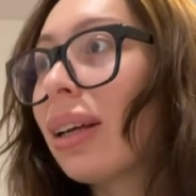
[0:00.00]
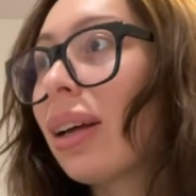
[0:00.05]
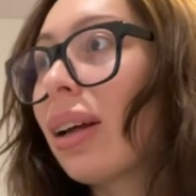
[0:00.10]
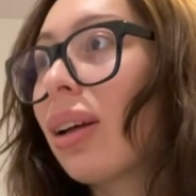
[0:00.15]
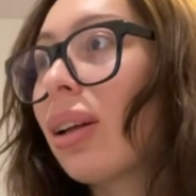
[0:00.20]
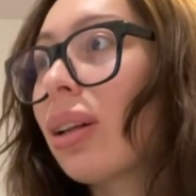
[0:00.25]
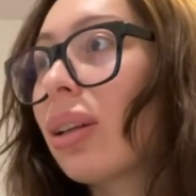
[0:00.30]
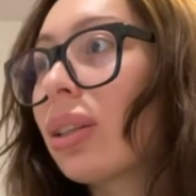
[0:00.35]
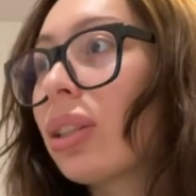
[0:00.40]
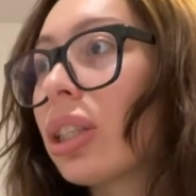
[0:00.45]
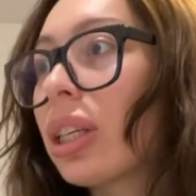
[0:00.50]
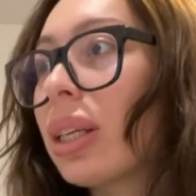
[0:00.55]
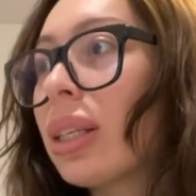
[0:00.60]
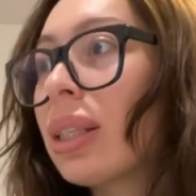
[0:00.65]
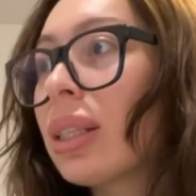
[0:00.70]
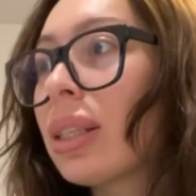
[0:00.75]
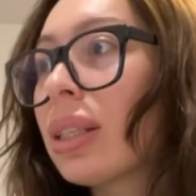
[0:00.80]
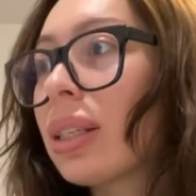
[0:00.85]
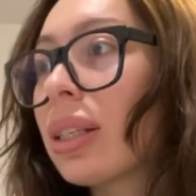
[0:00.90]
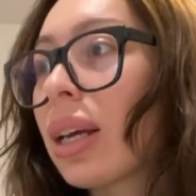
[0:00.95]
I'll
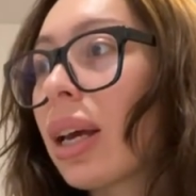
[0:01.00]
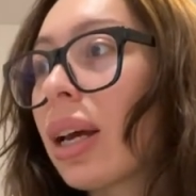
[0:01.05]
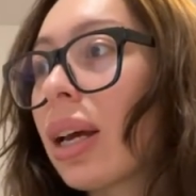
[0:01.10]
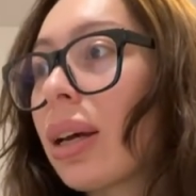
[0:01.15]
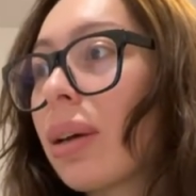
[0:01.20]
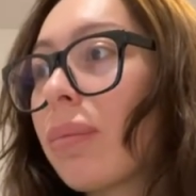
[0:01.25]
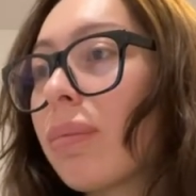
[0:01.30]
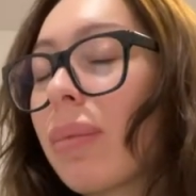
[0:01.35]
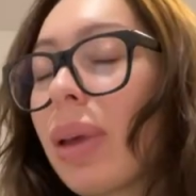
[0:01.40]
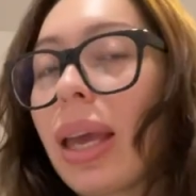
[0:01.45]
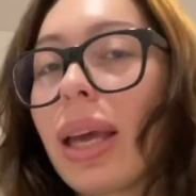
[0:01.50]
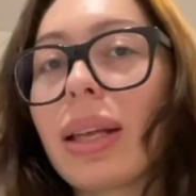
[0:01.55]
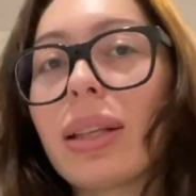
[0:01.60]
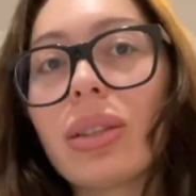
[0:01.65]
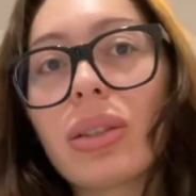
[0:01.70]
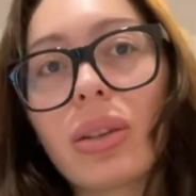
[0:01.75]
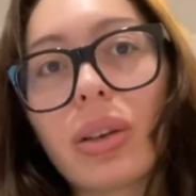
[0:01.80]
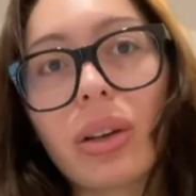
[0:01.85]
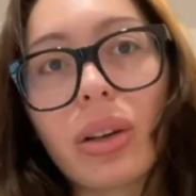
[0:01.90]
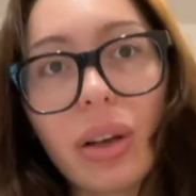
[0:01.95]
just um,
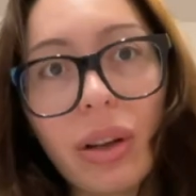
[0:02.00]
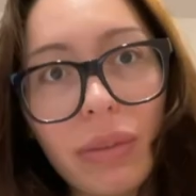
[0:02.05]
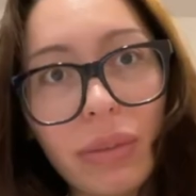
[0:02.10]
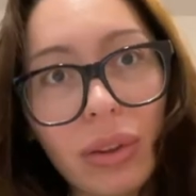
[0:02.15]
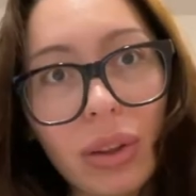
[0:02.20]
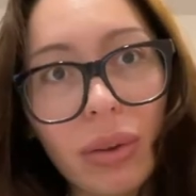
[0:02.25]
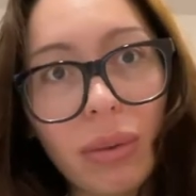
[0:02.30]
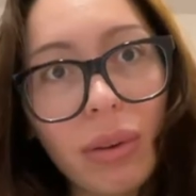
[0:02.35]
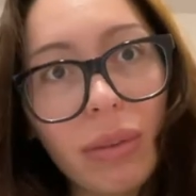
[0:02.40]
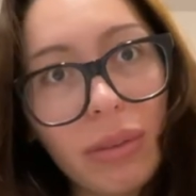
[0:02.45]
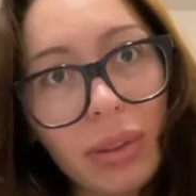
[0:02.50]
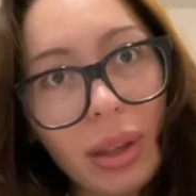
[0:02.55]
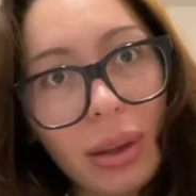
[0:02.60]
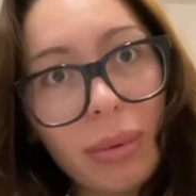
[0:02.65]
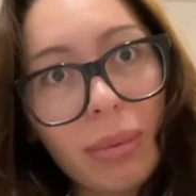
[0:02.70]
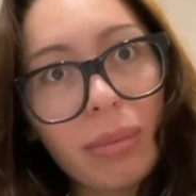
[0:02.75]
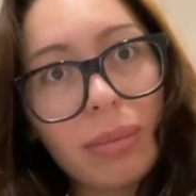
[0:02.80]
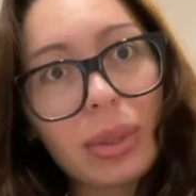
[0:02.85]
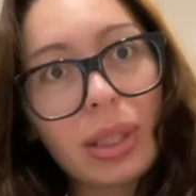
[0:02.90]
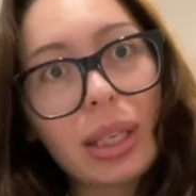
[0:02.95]
answer a few of
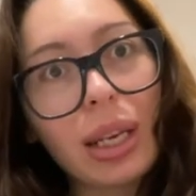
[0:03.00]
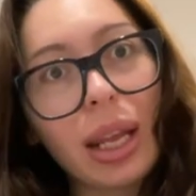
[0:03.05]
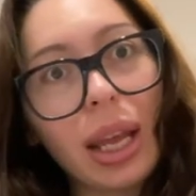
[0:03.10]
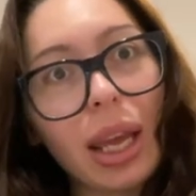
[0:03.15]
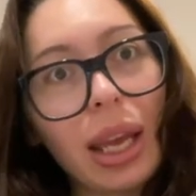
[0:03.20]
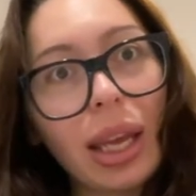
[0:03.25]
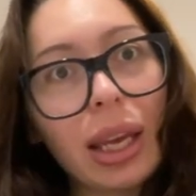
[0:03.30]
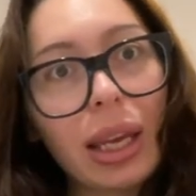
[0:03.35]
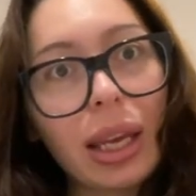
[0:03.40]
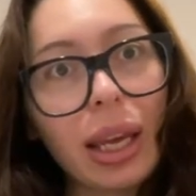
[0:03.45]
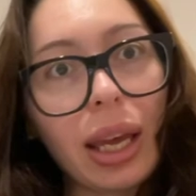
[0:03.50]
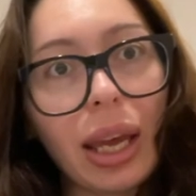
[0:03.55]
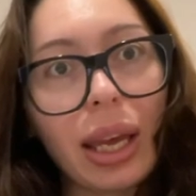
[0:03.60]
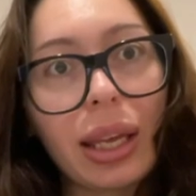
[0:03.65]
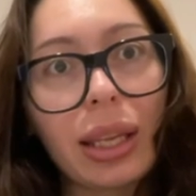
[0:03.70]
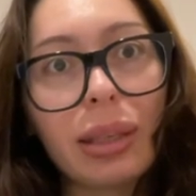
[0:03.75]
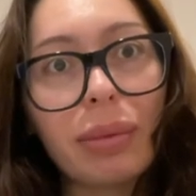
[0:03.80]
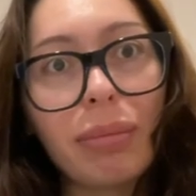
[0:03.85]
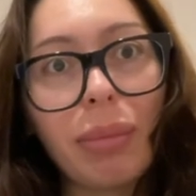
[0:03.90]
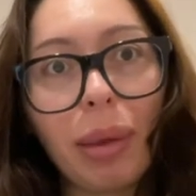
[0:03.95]
them today
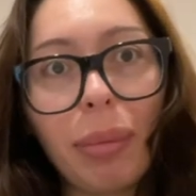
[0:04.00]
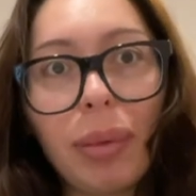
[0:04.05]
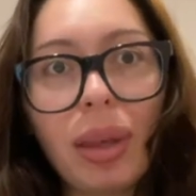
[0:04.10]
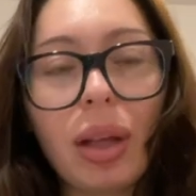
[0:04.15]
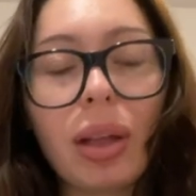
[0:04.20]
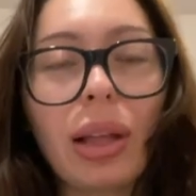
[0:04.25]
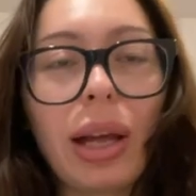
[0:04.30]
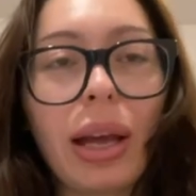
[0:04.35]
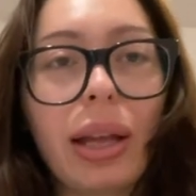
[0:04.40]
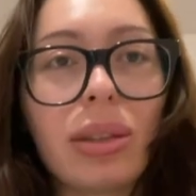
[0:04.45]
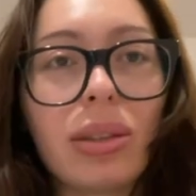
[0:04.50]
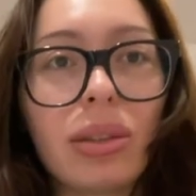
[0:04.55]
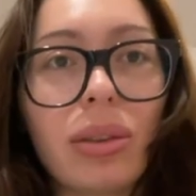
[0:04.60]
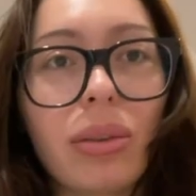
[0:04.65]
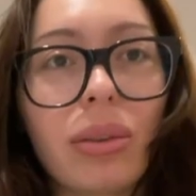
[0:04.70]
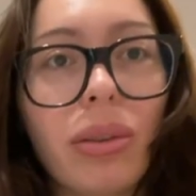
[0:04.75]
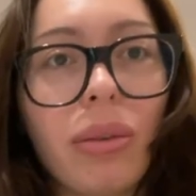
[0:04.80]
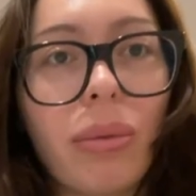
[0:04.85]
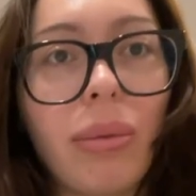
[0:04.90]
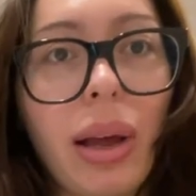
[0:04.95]
and maybe I'll
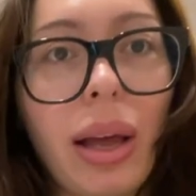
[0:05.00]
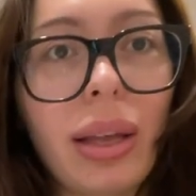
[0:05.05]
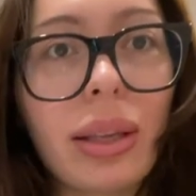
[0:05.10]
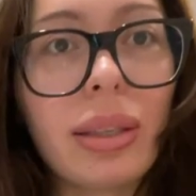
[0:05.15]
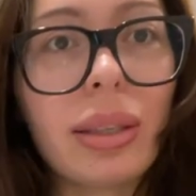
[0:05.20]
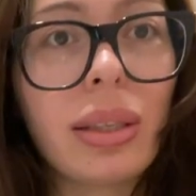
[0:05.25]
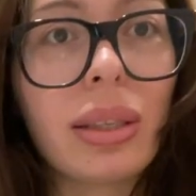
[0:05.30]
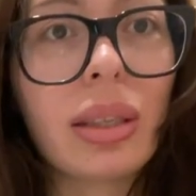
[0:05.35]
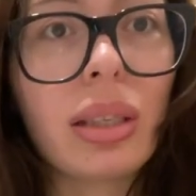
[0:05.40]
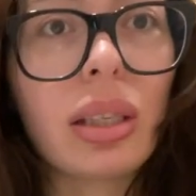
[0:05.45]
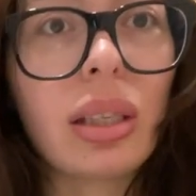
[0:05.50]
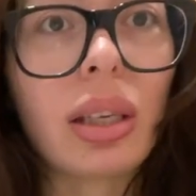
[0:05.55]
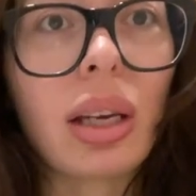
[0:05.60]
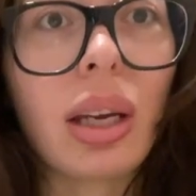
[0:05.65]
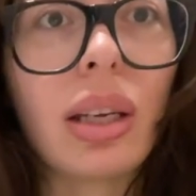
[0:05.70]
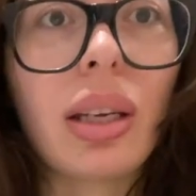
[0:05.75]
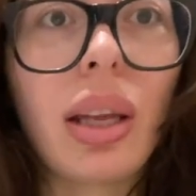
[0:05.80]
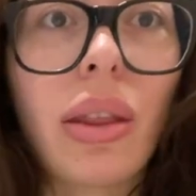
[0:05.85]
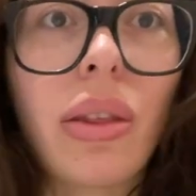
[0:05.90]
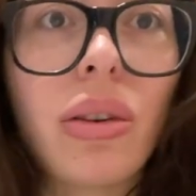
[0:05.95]
answer the rest
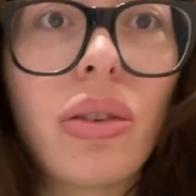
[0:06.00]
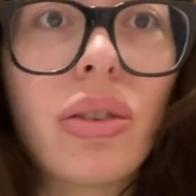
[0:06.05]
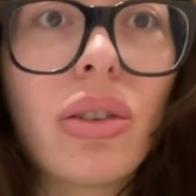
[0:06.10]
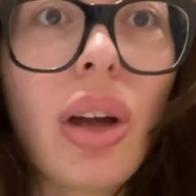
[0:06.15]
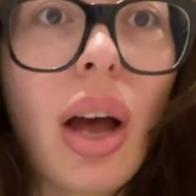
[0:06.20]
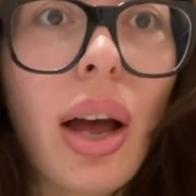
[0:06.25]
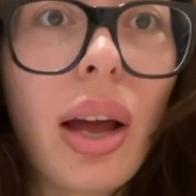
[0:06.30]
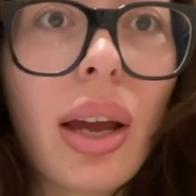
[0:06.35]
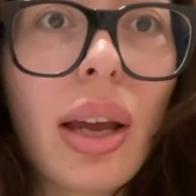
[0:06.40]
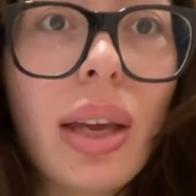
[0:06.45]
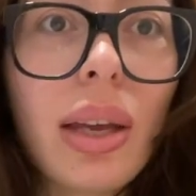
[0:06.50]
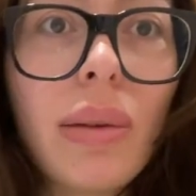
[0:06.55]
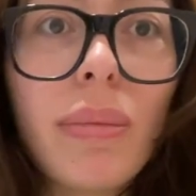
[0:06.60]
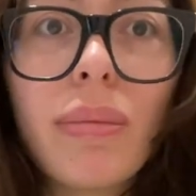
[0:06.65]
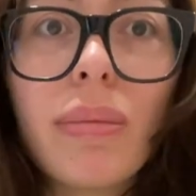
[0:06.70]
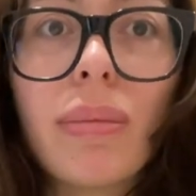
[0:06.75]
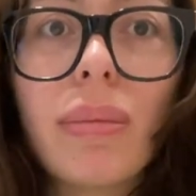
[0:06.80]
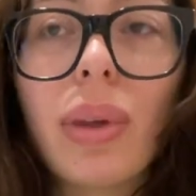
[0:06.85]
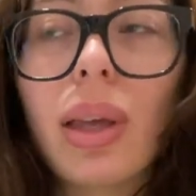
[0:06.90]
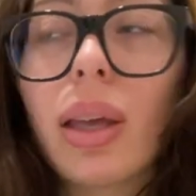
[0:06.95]
another time.